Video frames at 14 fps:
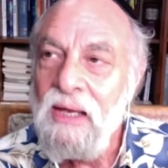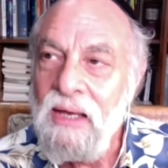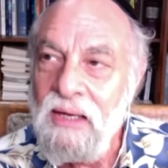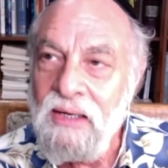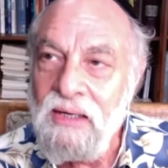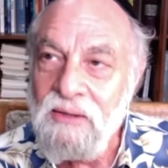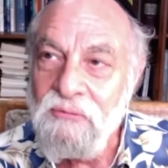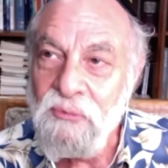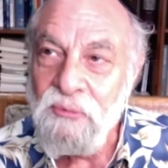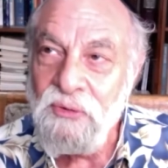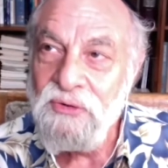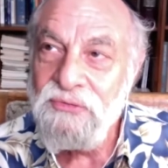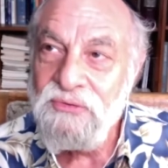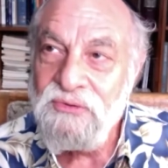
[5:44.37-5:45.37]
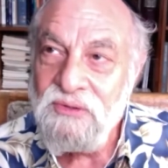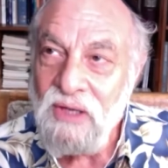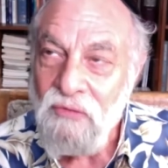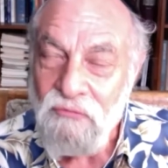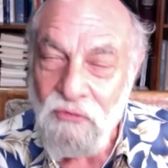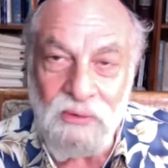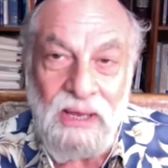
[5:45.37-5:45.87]
Was
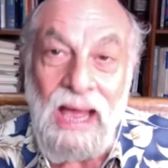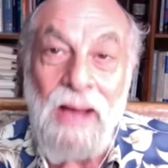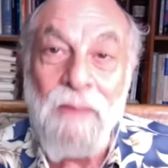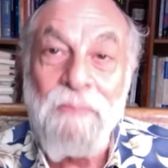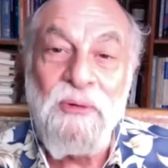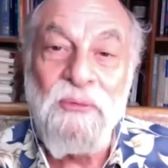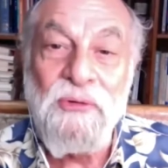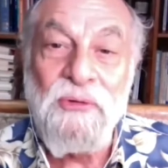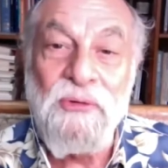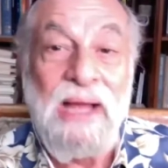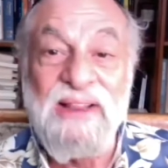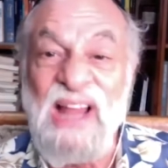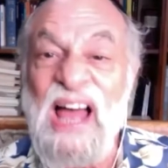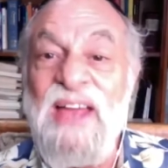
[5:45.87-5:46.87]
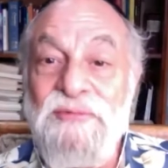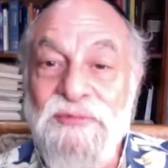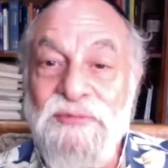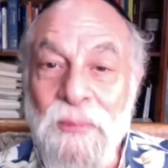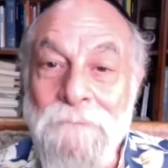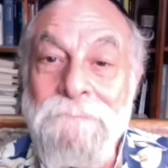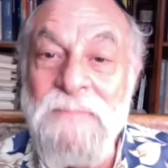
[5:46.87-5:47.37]
very happy with my
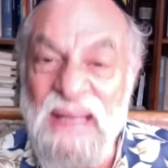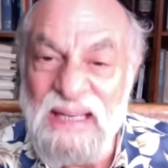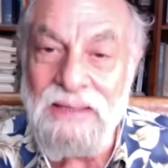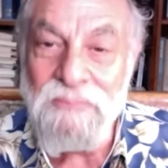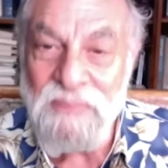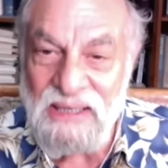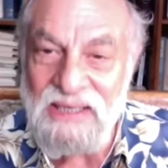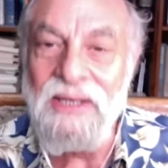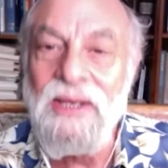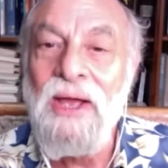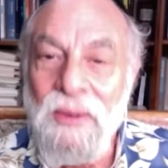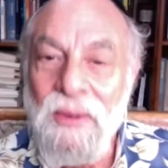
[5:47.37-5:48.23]
life, me meaning